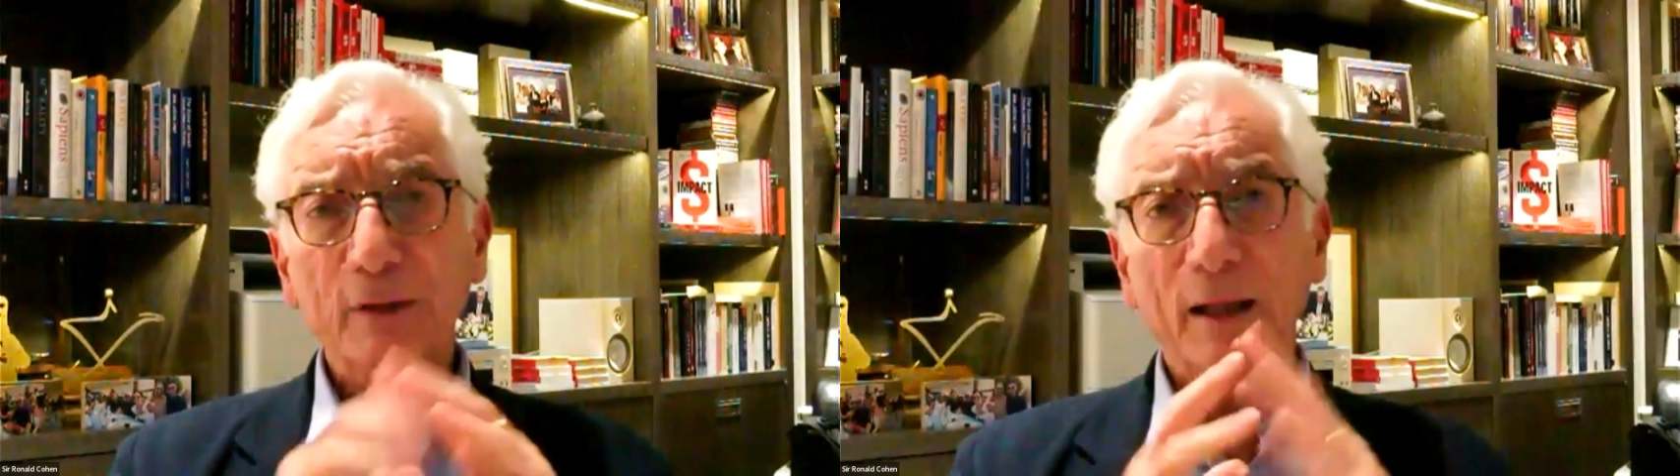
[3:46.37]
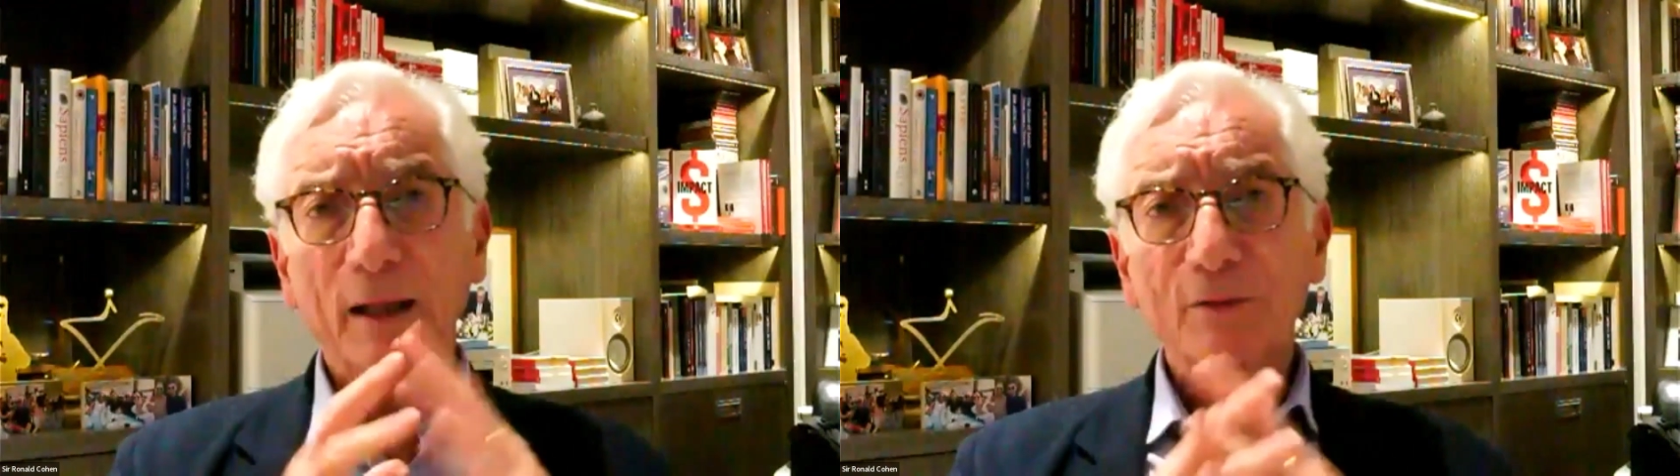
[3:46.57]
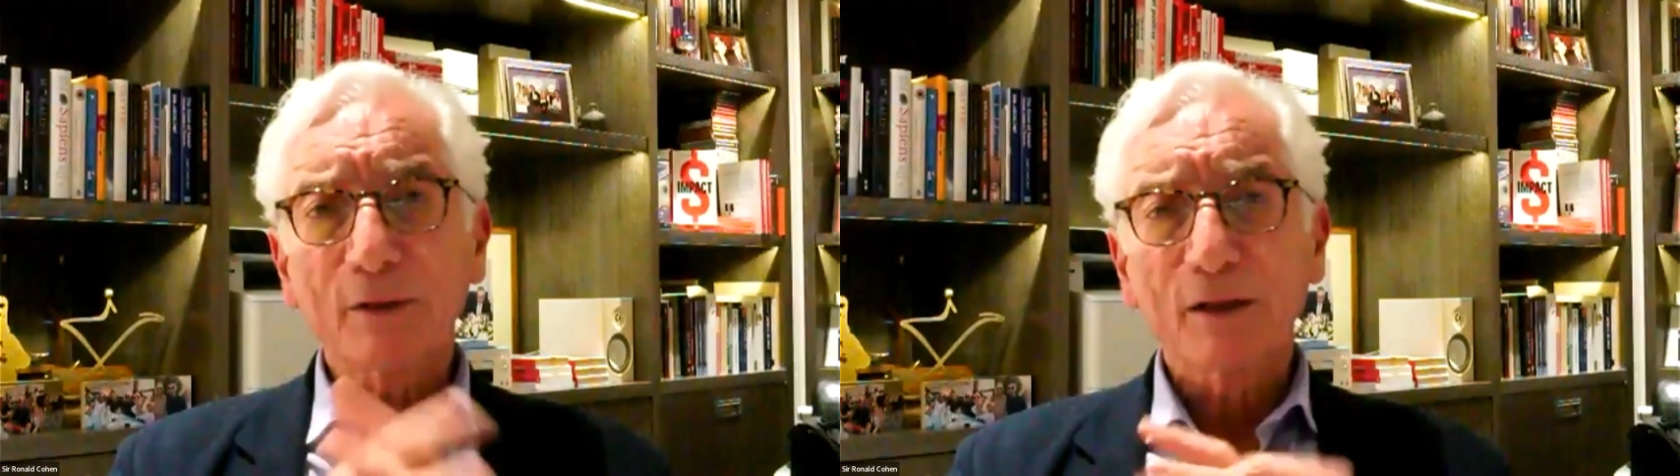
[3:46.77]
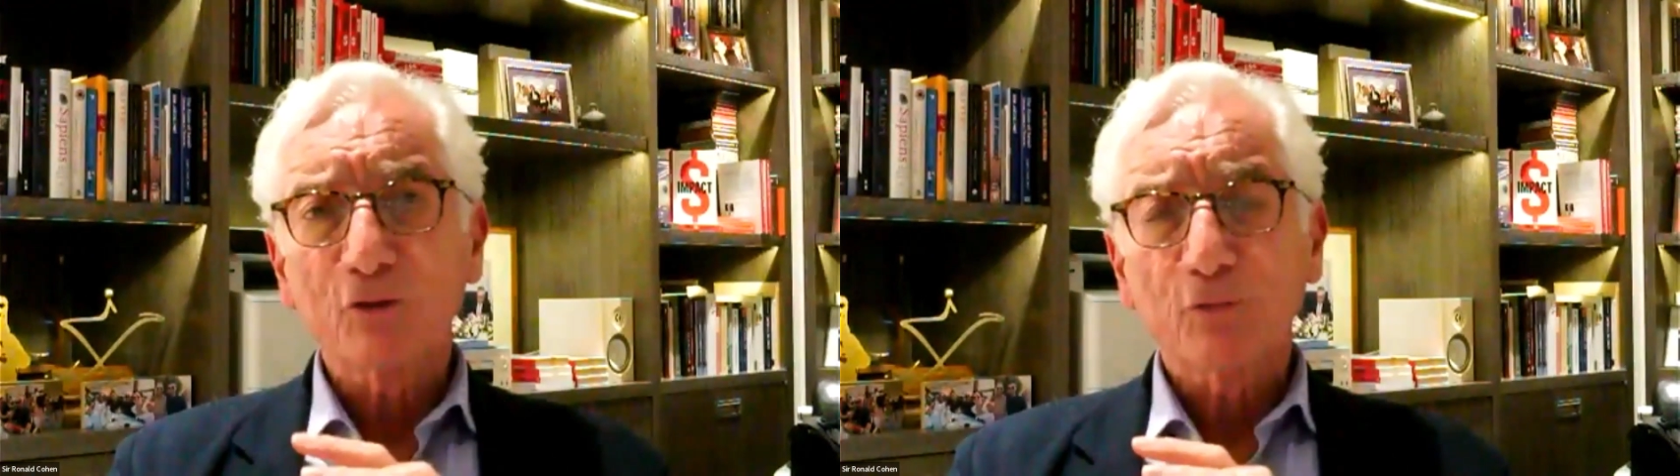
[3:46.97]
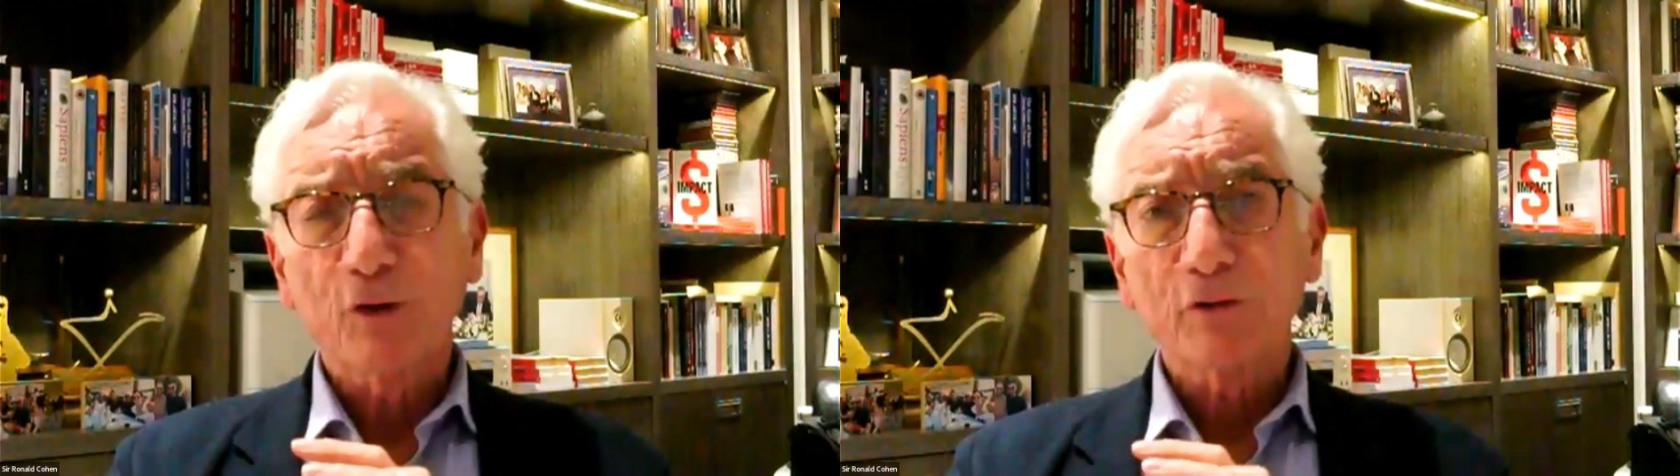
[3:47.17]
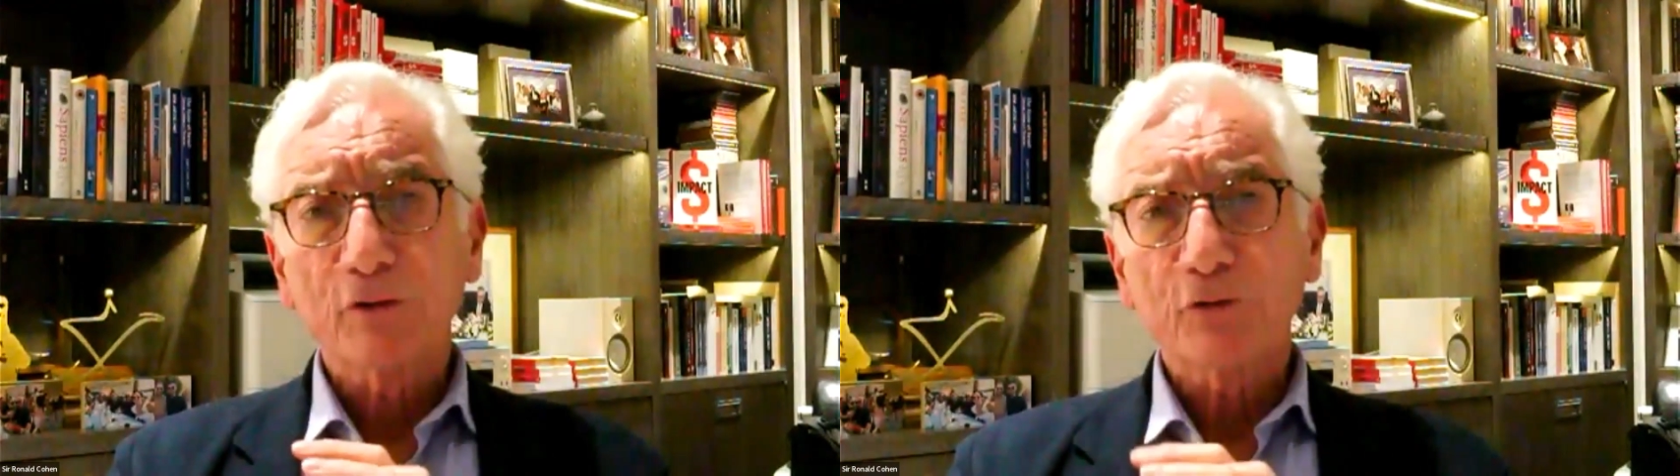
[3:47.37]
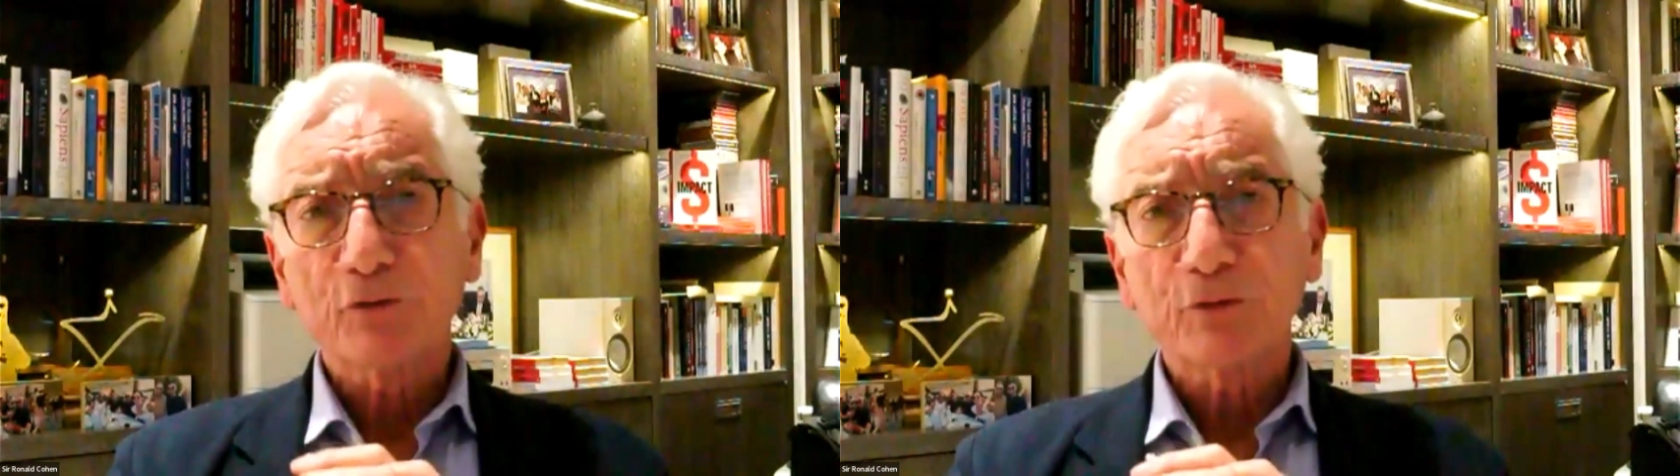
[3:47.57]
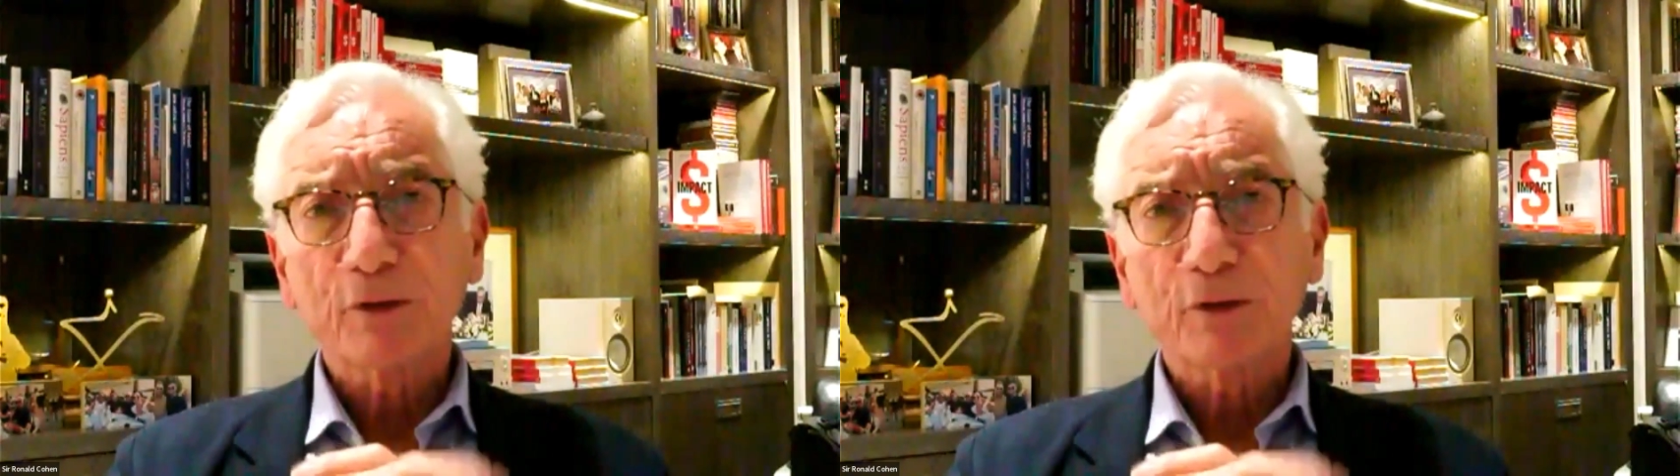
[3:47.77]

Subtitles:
and its first